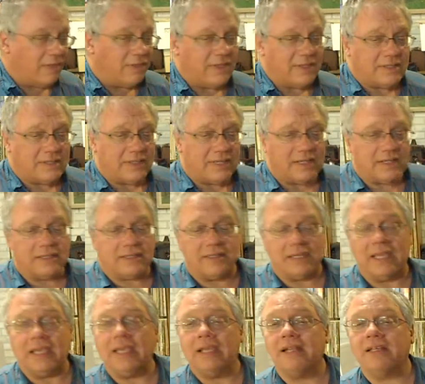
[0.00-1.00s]
This is
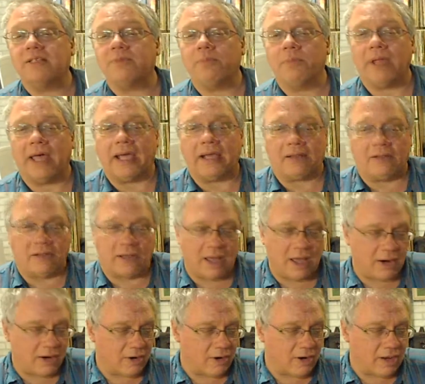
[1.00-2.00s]
the Guinness Black
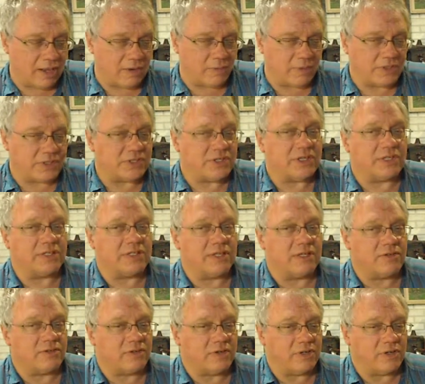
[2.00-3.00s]
Lager. It was just
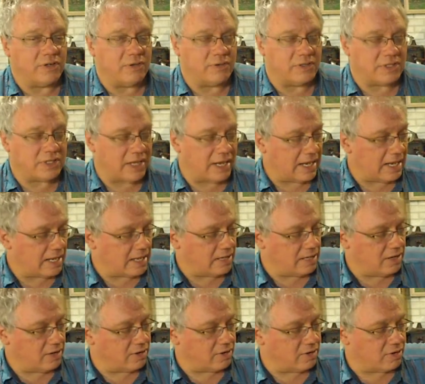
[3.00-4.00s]
introduced a
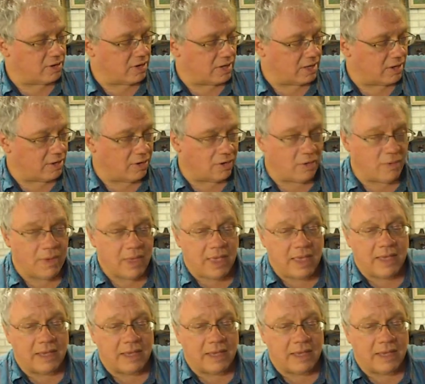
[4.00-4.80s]
year ago.